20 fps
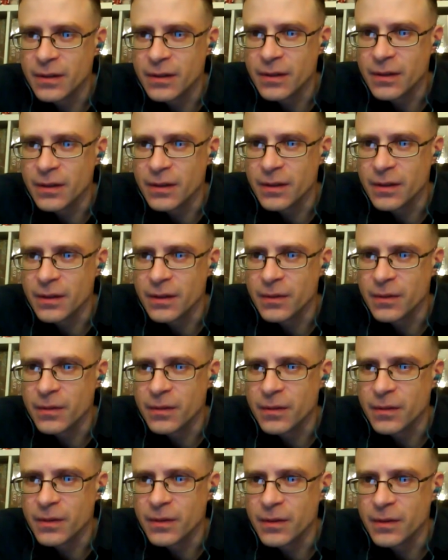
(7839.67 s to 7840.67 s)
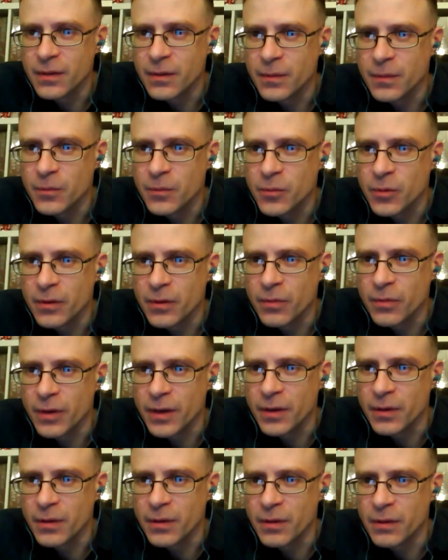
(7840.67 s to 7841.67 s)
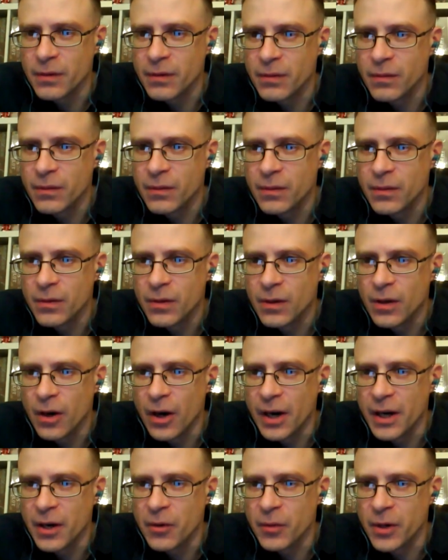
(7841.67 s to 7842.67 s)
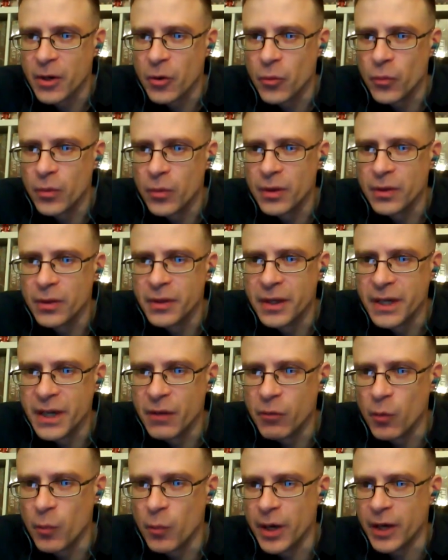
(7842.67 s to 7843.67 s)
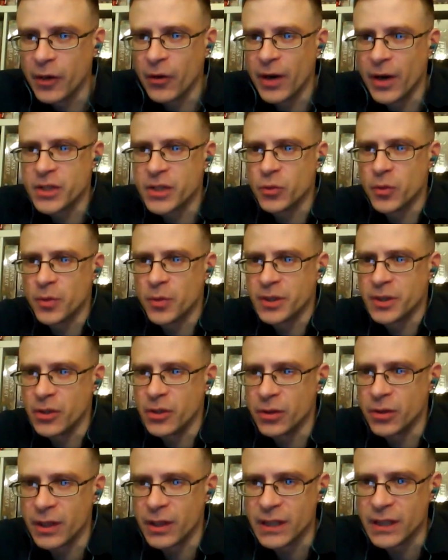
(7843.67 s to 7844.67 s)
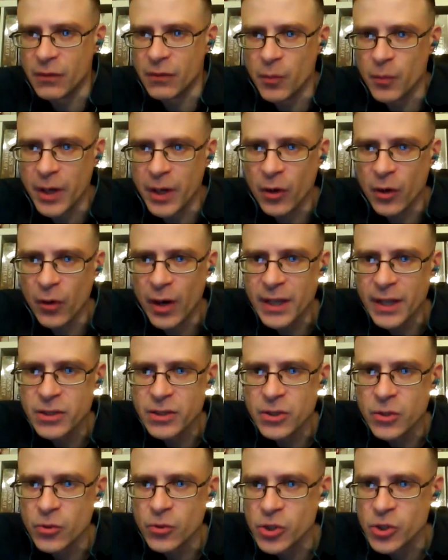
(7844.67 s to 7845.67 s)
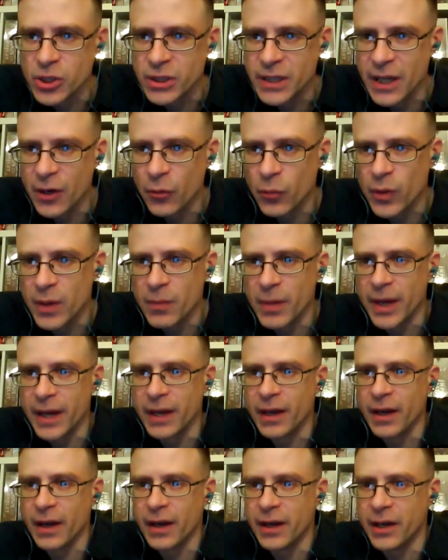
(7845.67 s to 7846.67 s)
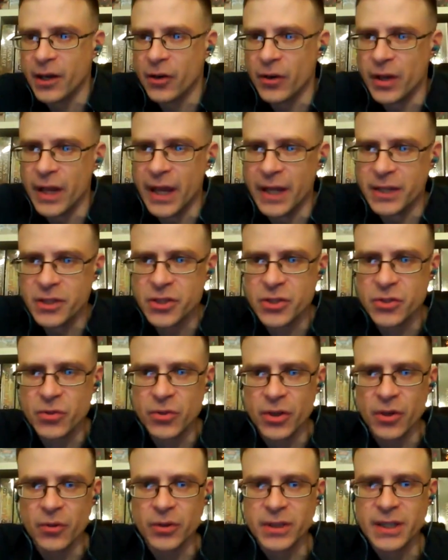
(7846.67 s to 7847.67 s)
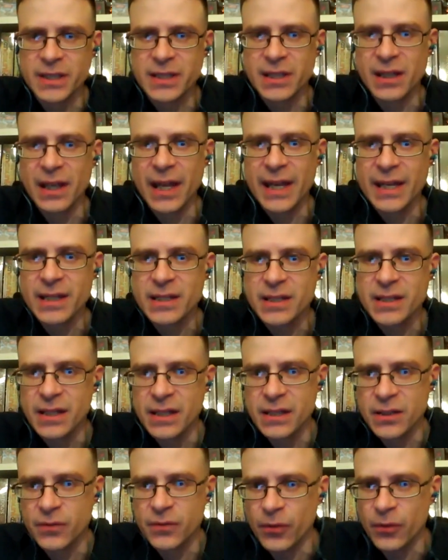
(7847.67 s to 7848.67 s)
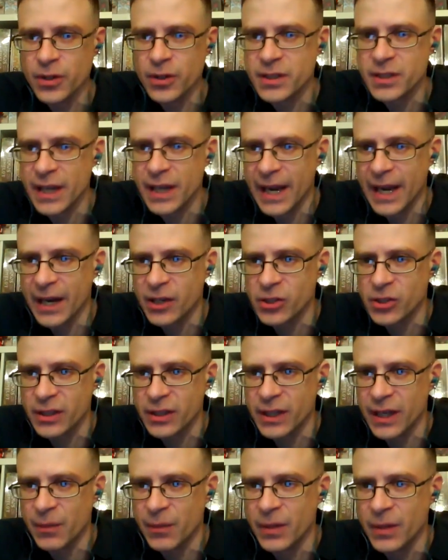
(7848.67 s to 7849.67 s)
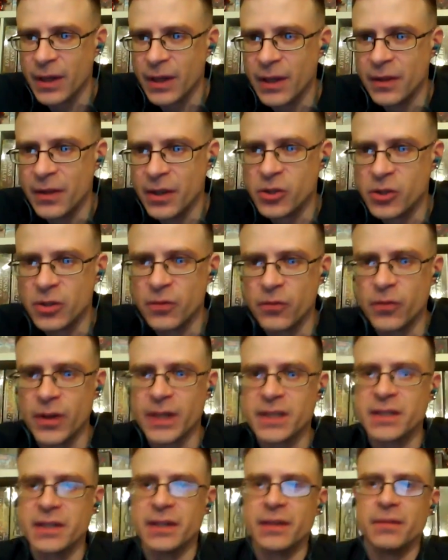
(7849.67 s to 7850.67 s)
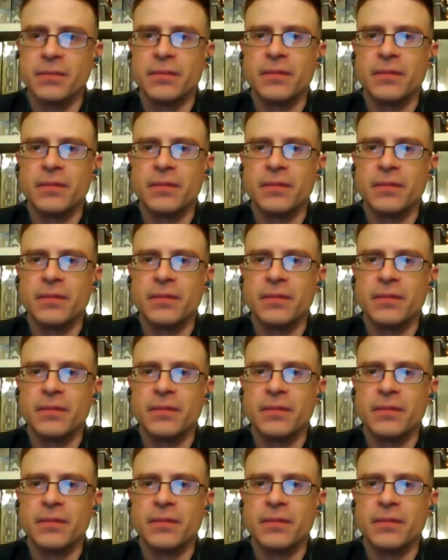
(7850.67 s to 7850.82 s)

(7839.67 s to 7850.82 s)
Fine. All right, here we go. The Devil Breaker asks, Reuben, do you think Devil May Cry 2 should get a remake? I hear Itsuno dislikes his first action game. They should fix it.